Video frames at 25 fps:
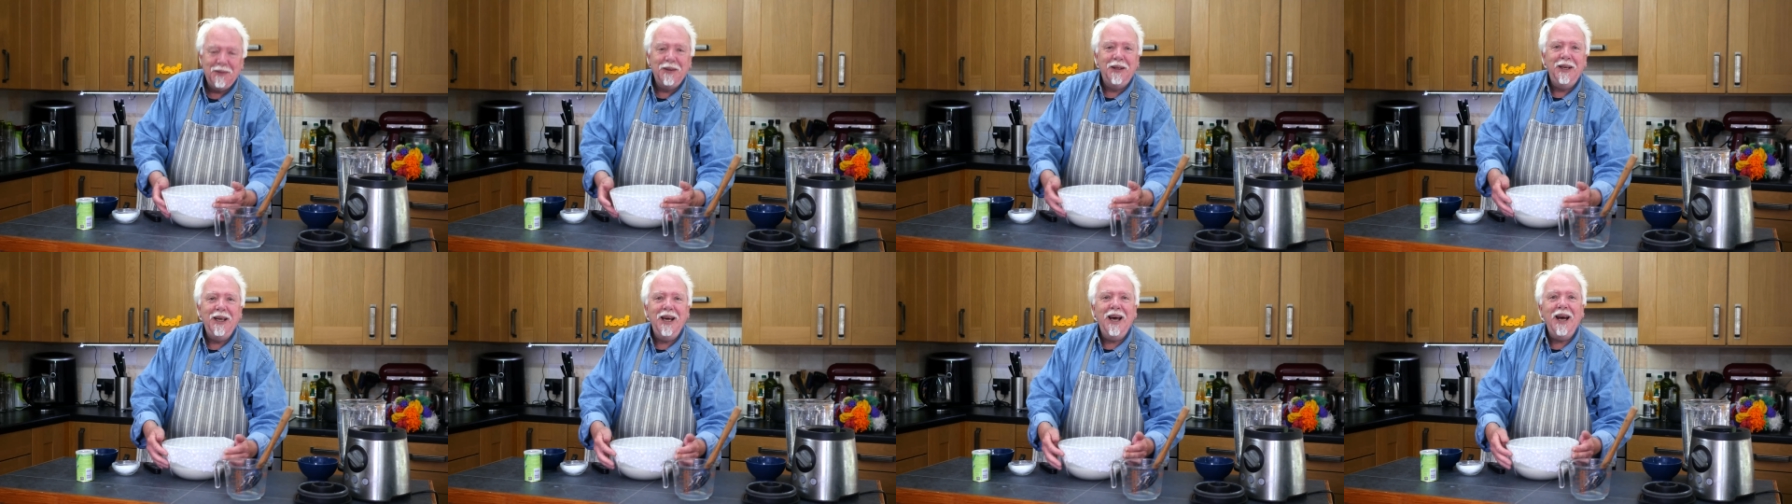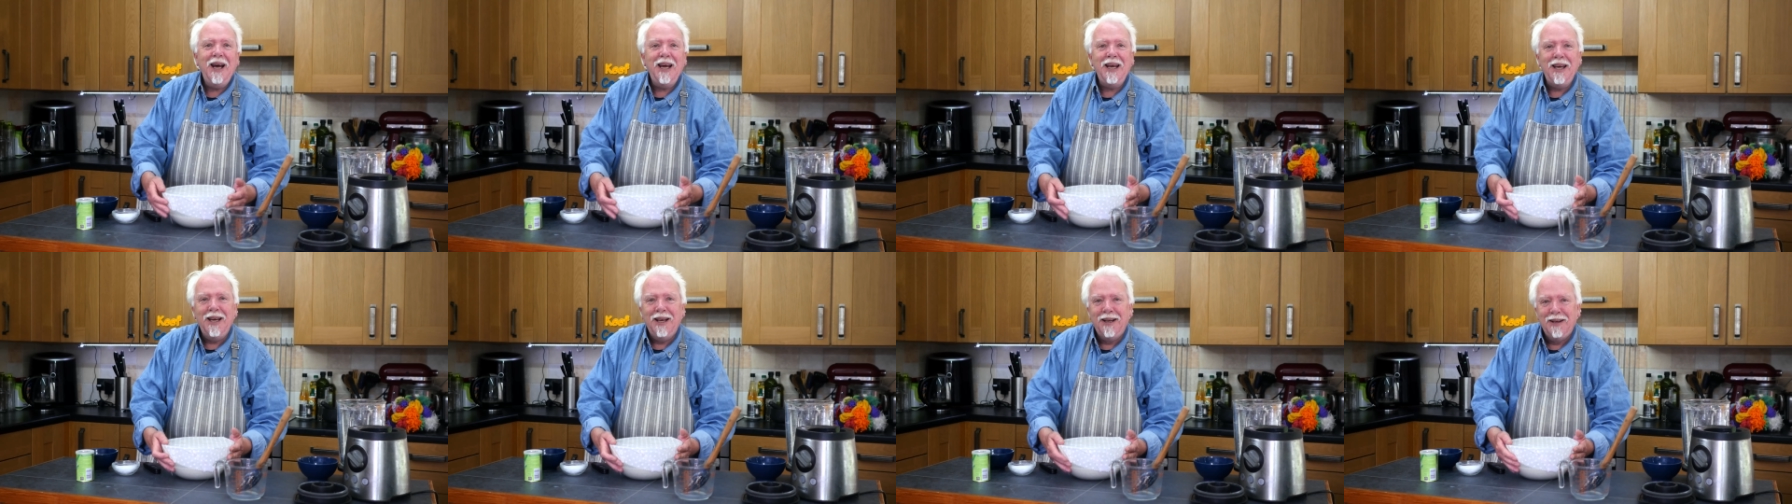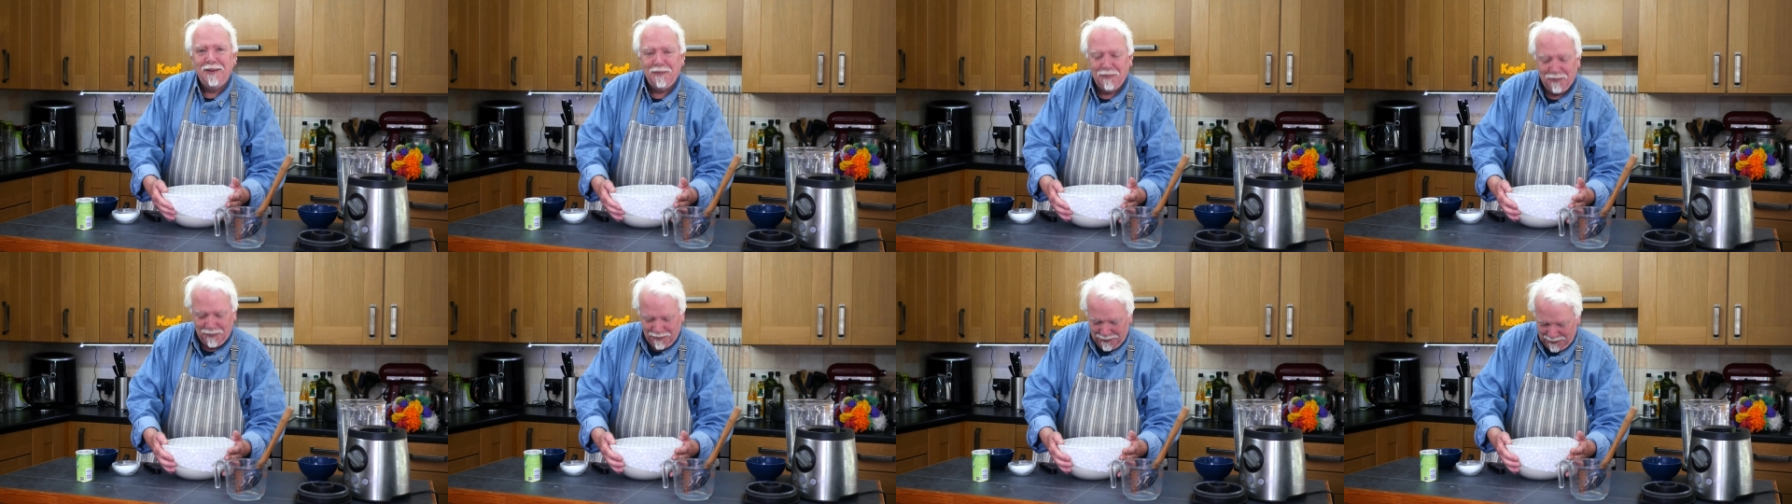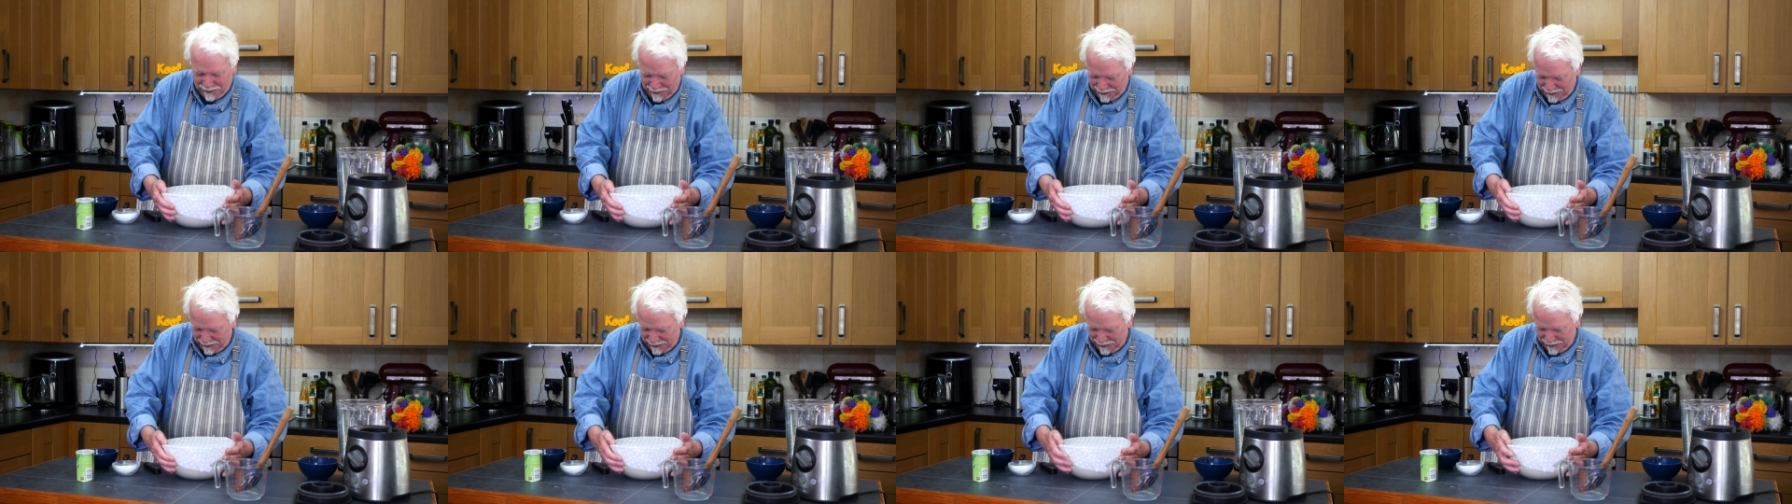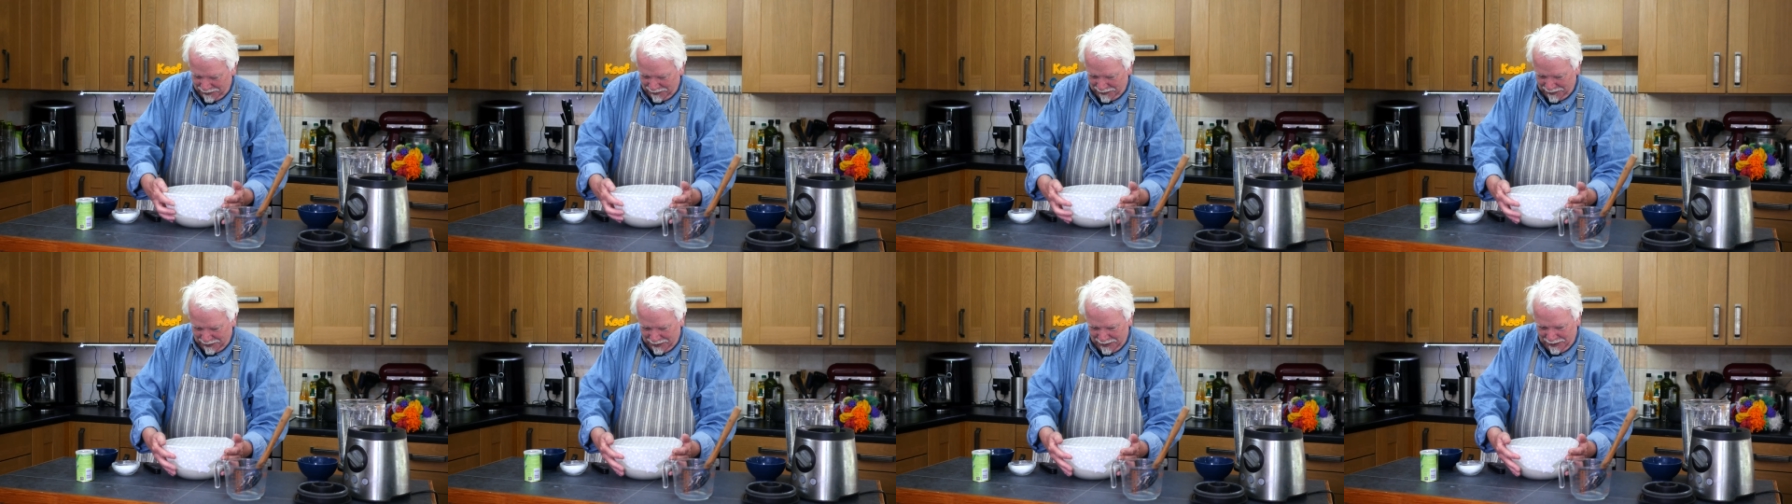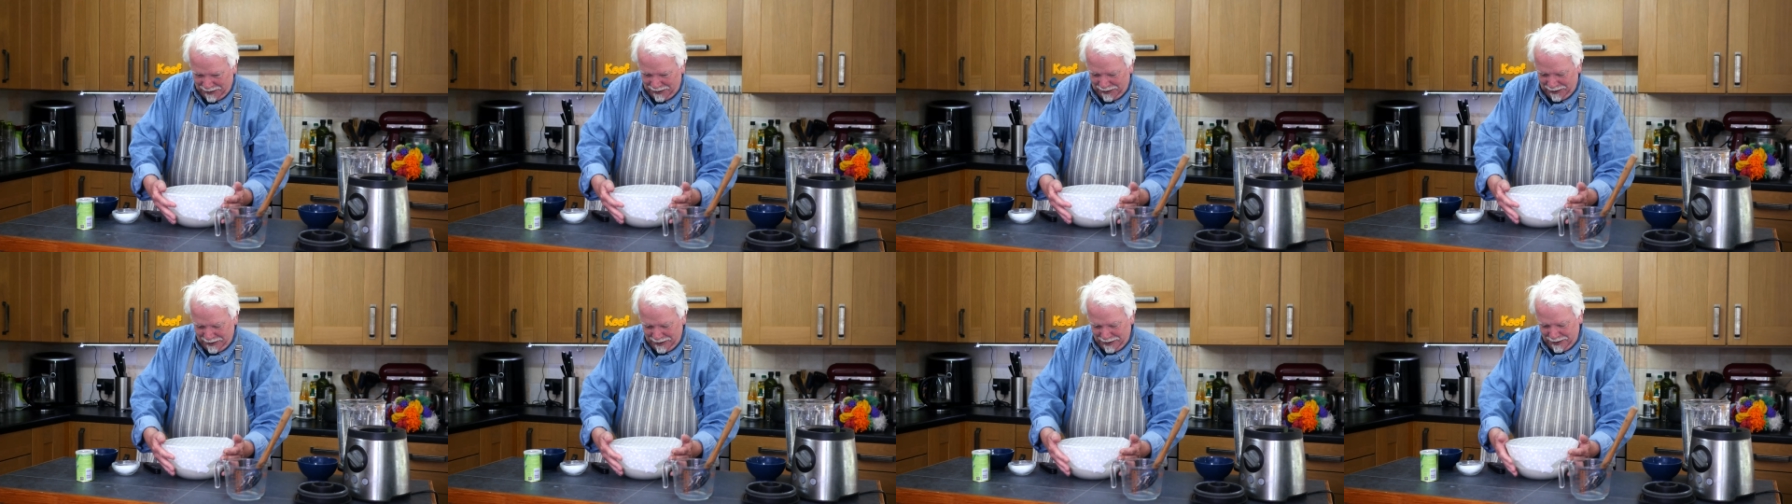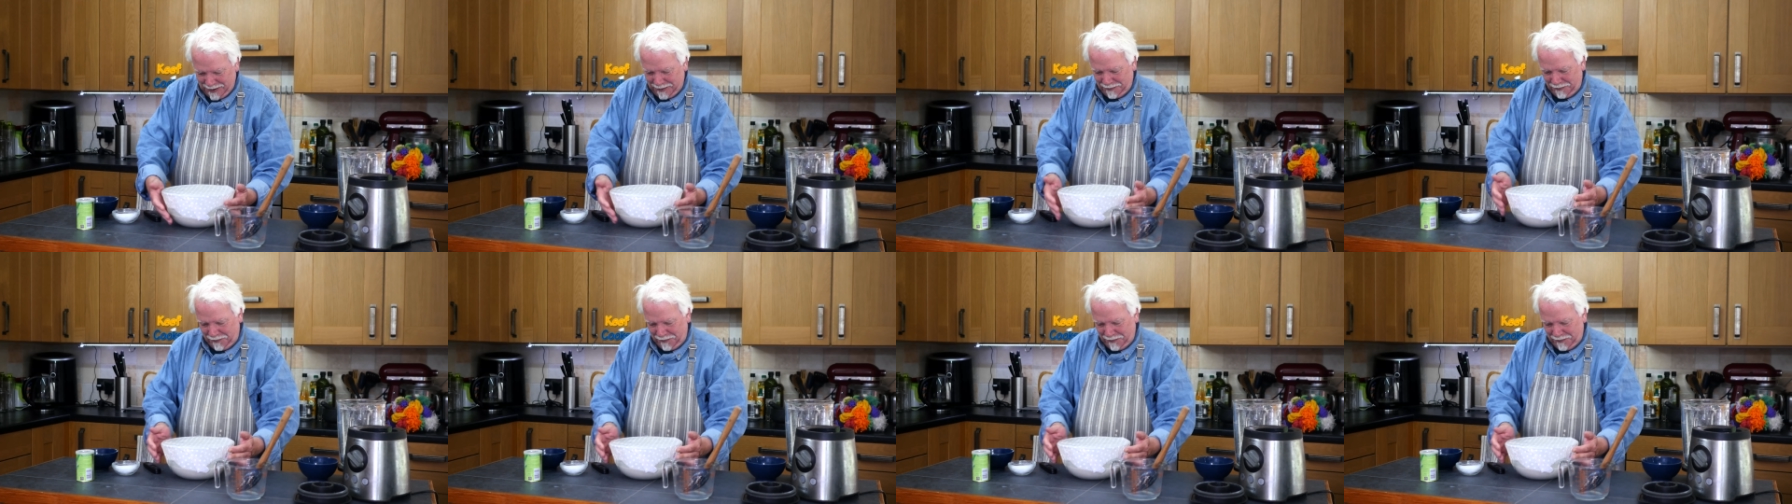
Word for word: Yay! Right,